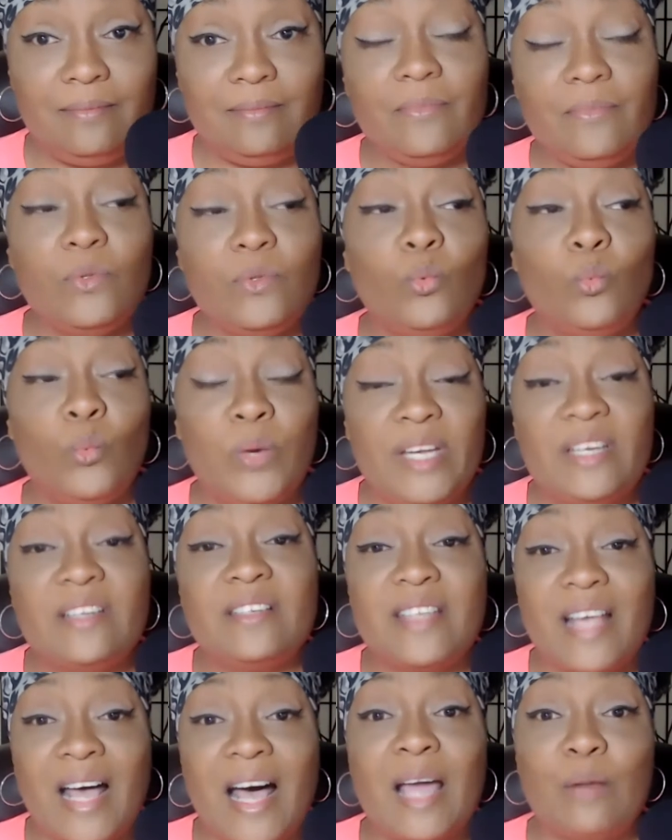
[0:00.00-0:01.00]
We
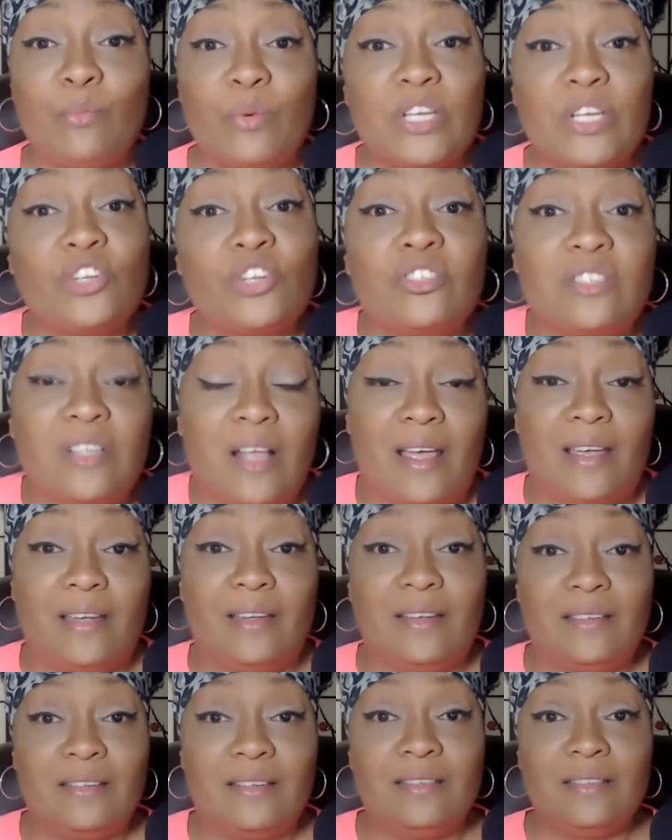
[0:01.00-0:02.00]
decide what it looks like.
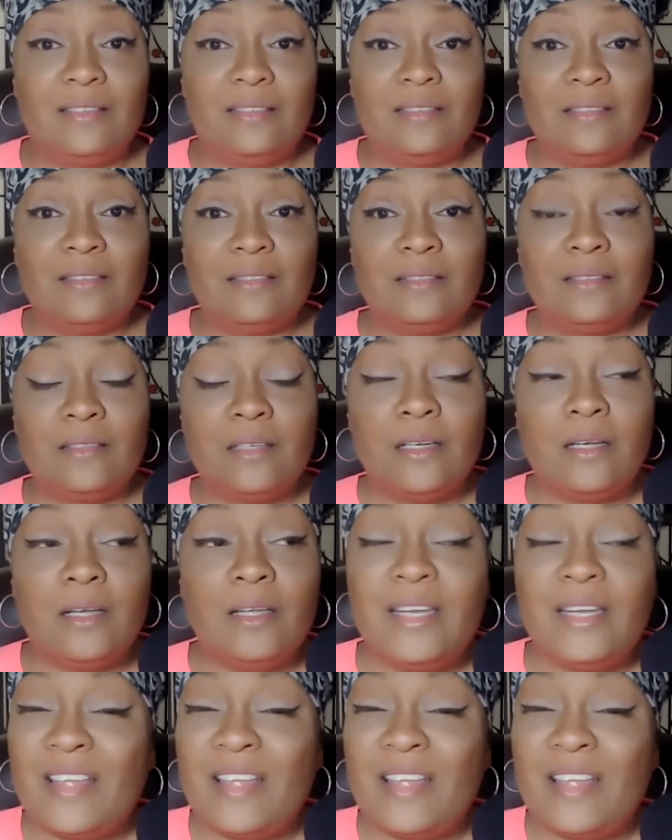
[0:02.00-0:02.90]
Now,